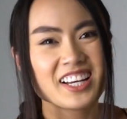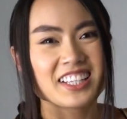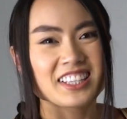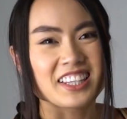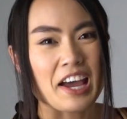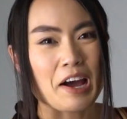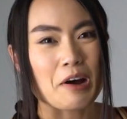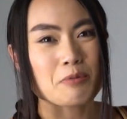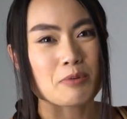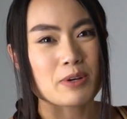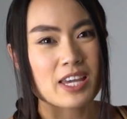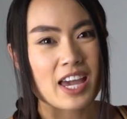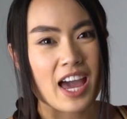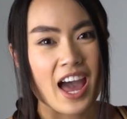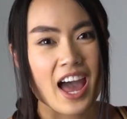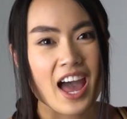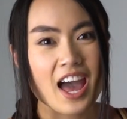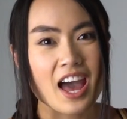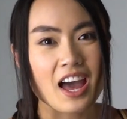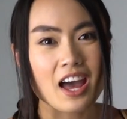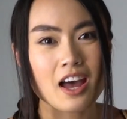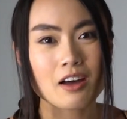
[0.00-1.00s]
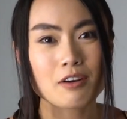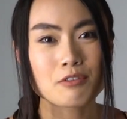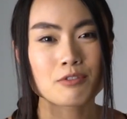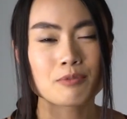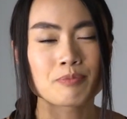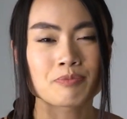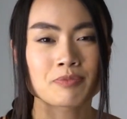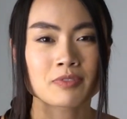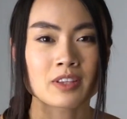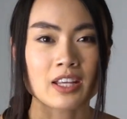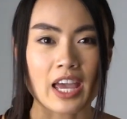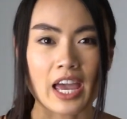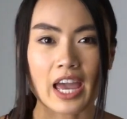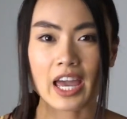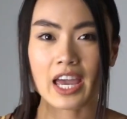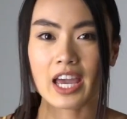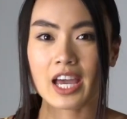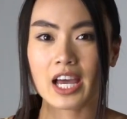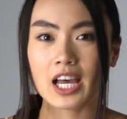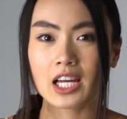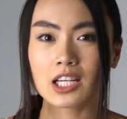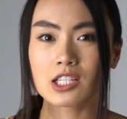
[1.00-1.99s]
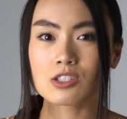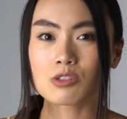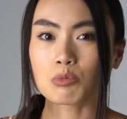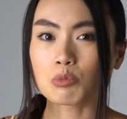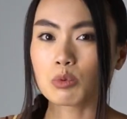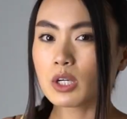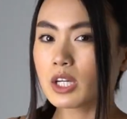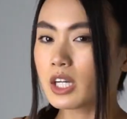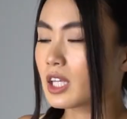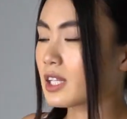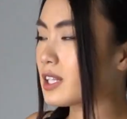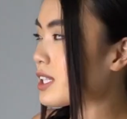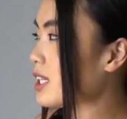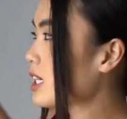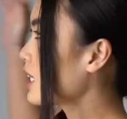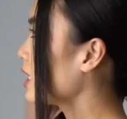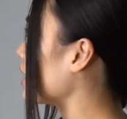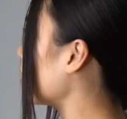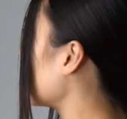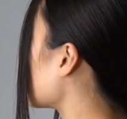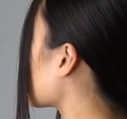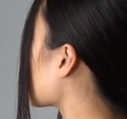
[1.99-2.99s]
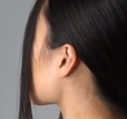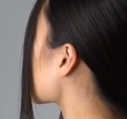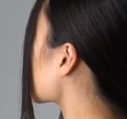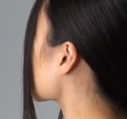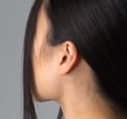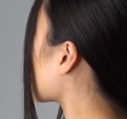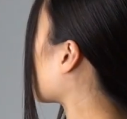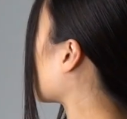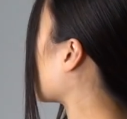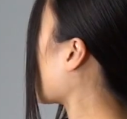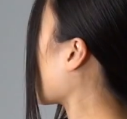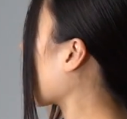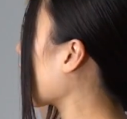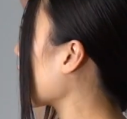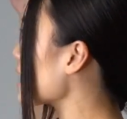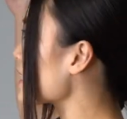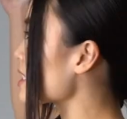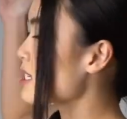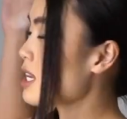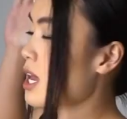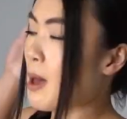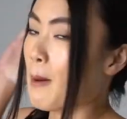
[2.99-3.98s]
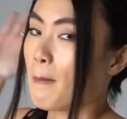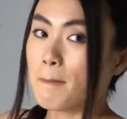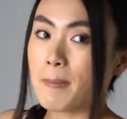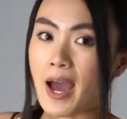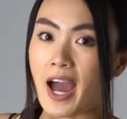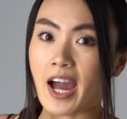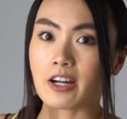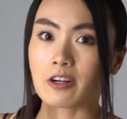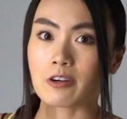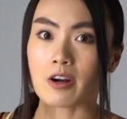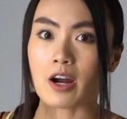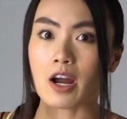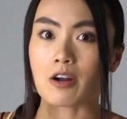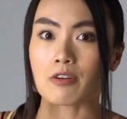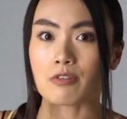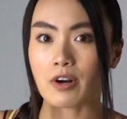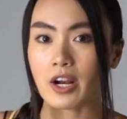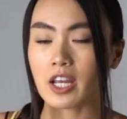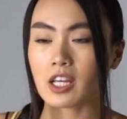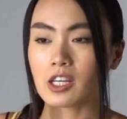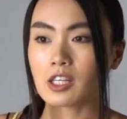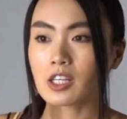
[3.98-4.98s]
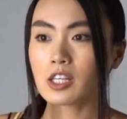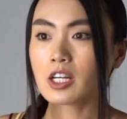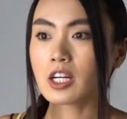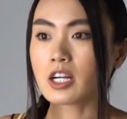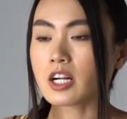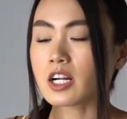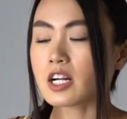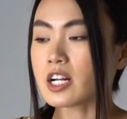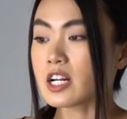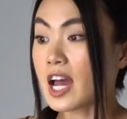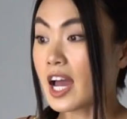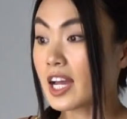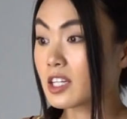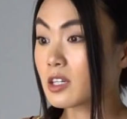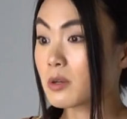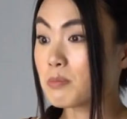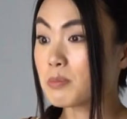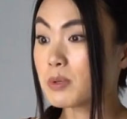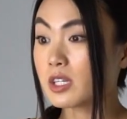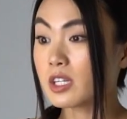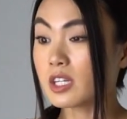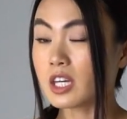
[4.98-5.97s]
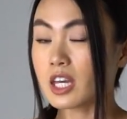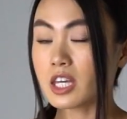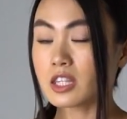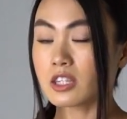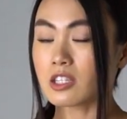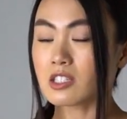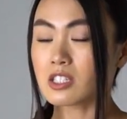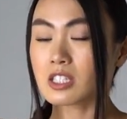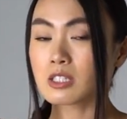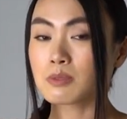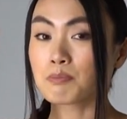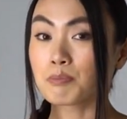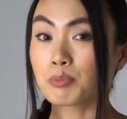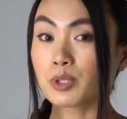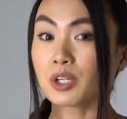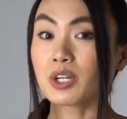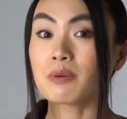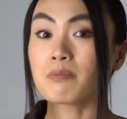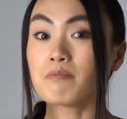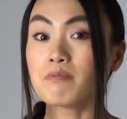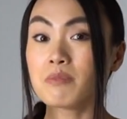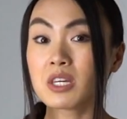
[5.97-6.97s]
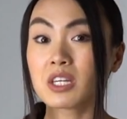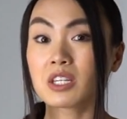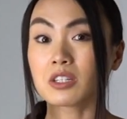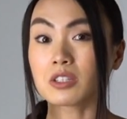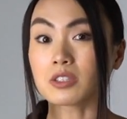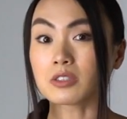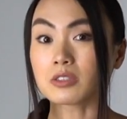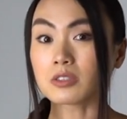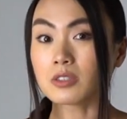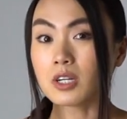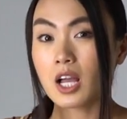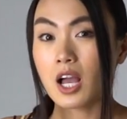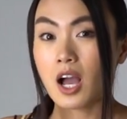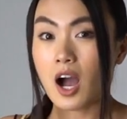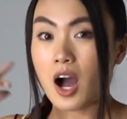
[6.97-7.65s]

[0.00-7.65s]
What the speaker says: that we have and with this white background right here, and I could be in the split middle